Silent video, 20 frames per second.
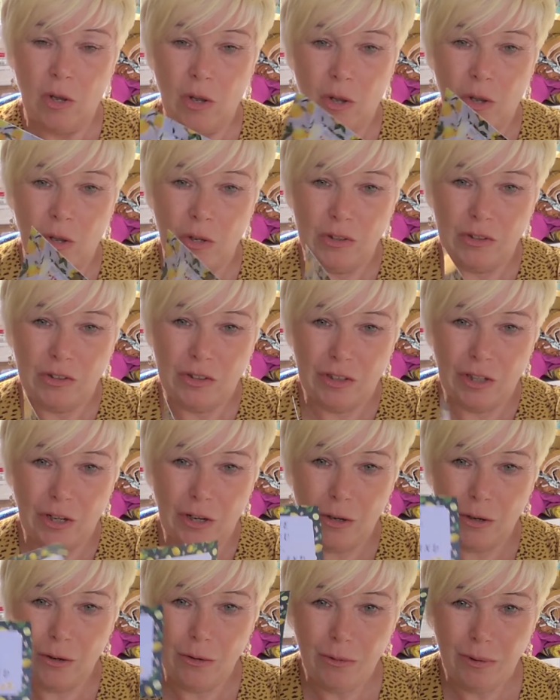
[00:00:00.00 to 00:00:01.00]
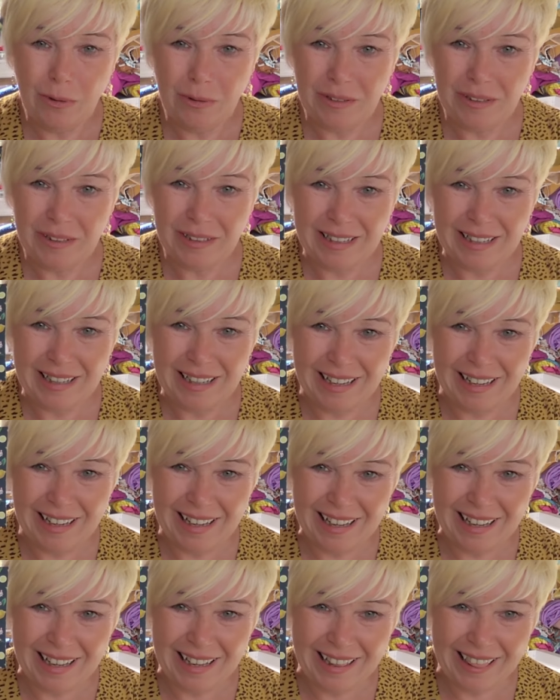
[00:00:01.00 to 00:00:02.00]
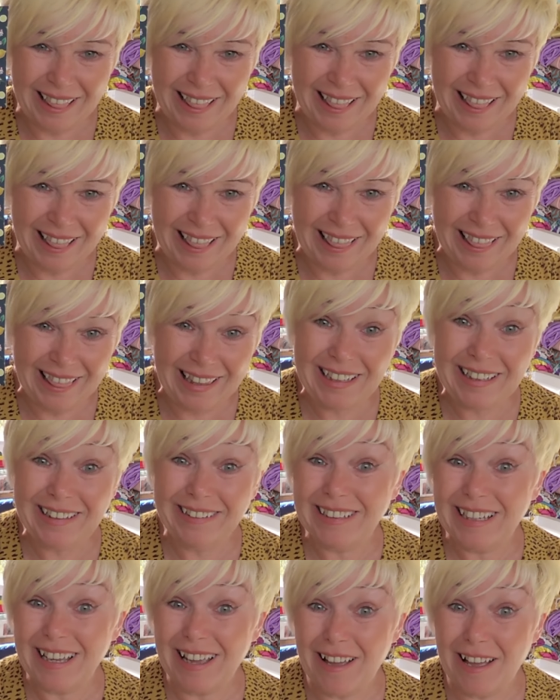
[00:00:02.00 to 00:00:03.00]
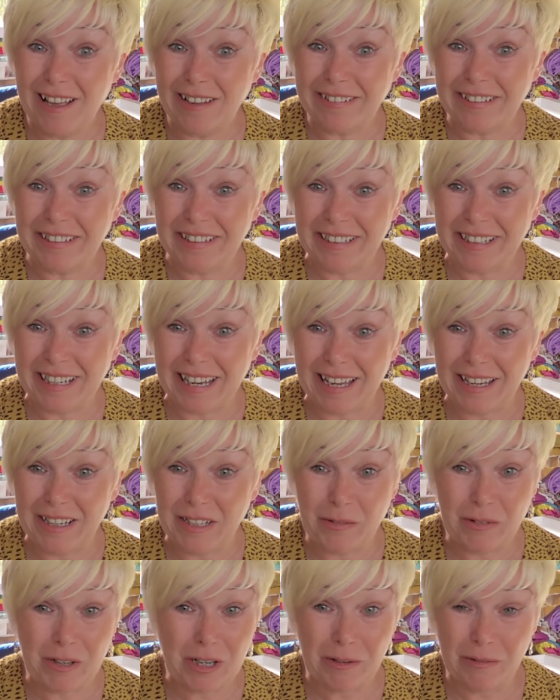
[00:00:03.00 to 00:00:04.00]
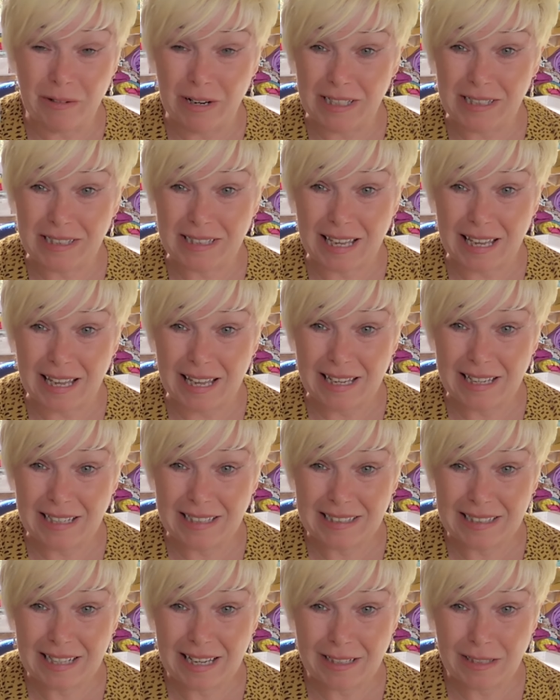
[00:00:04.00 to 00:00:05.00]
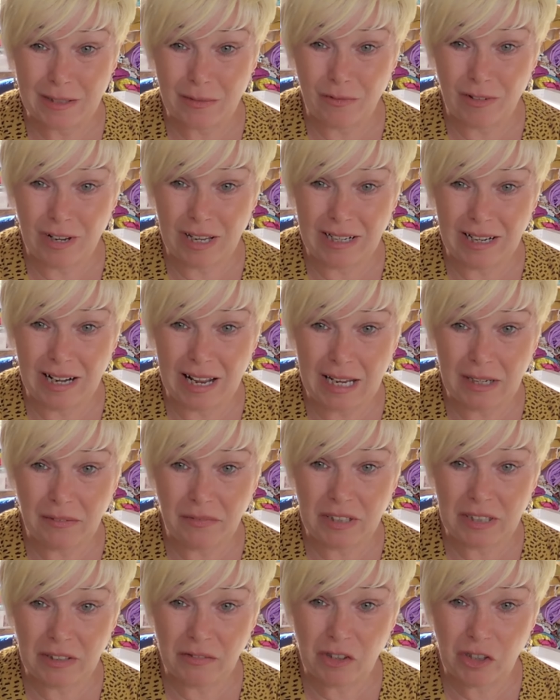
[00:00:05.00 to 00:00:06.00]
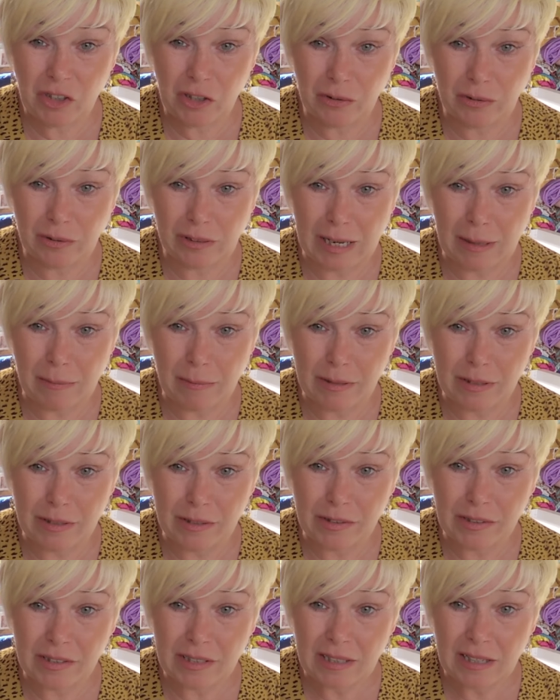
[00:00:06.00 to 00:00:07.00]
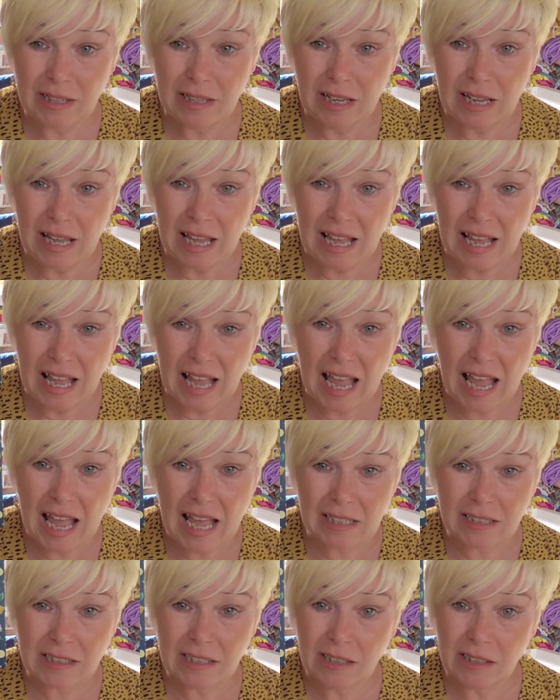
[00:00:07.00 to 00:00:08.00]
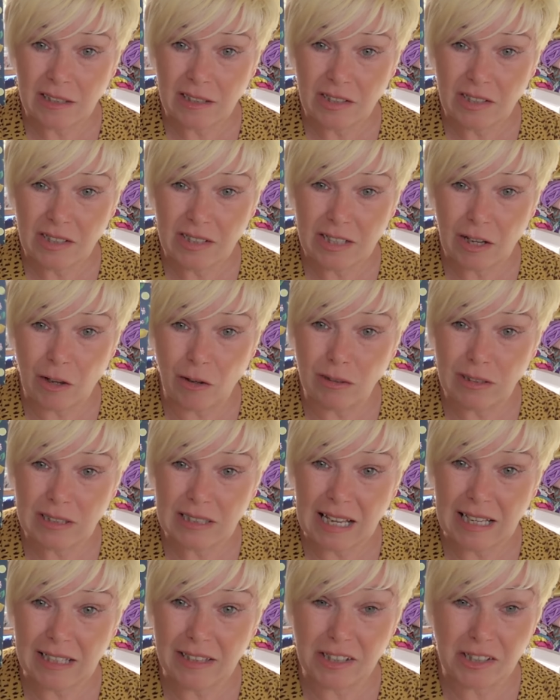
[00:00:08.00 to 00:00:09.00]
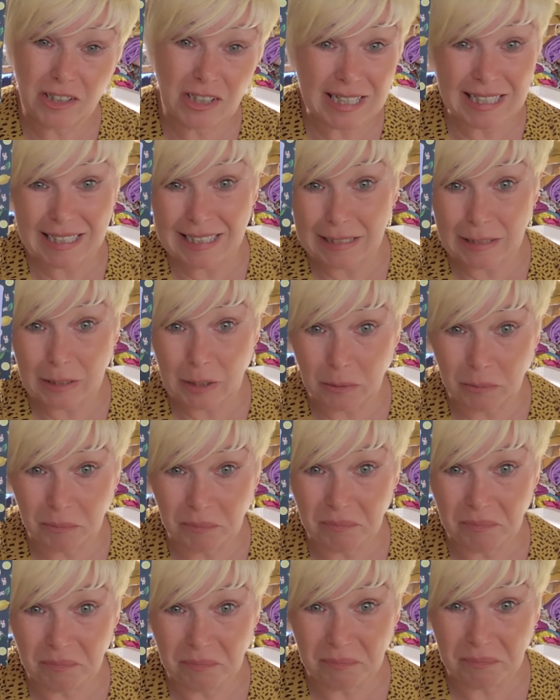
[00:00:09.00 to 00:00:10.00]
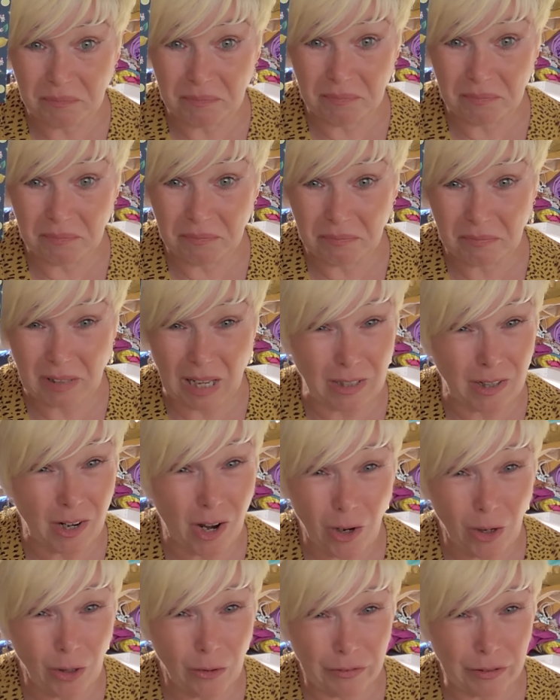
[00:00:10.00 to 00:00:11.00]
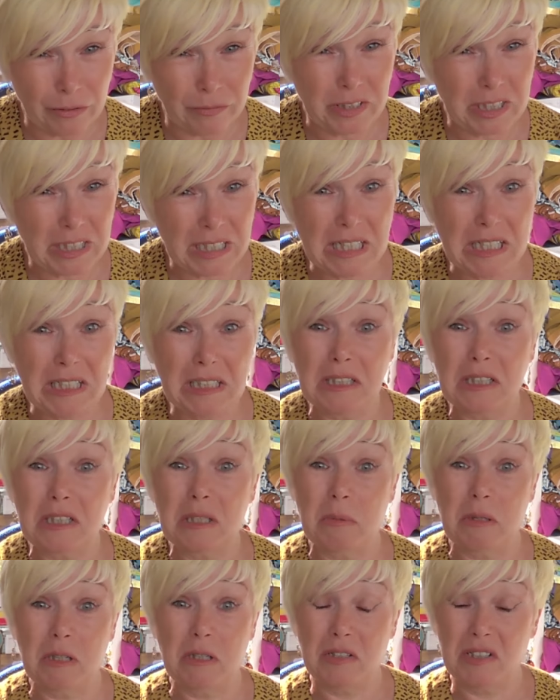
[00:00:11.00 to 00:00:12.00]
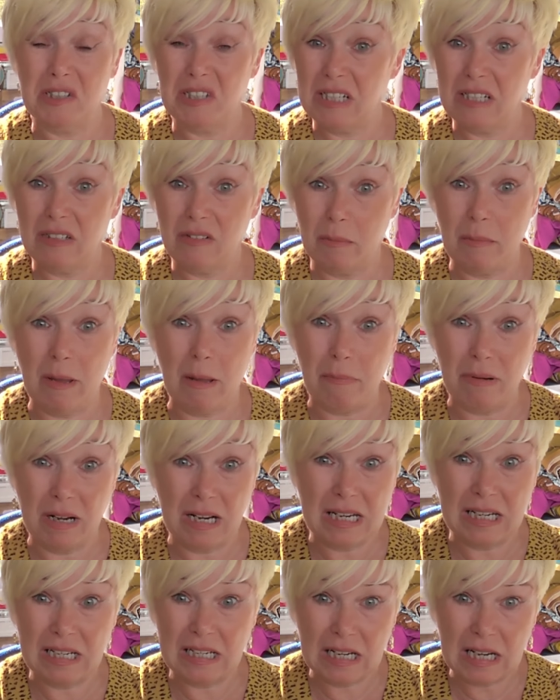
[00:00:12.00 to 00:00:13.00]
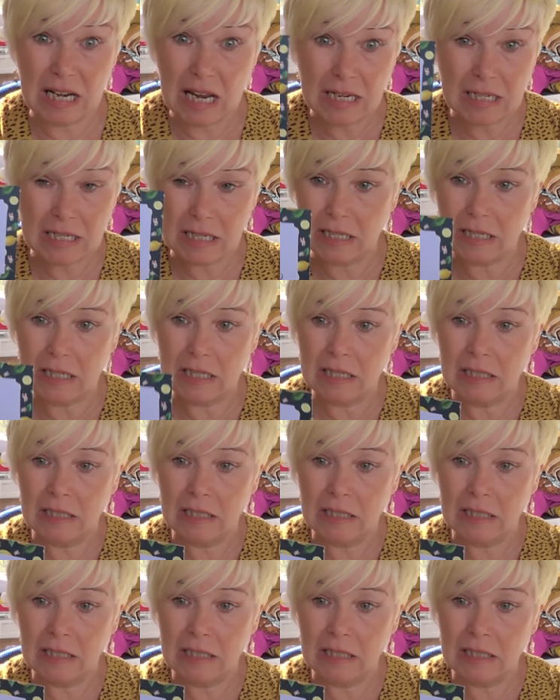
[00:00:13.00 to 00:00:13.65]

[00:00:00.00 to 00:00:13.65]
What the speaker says: So, little card that you get, you always get, says, when life gives you lemons, add salt and tequila. I'm not a lover of tequila, to be honest. It gives me a blinding headache.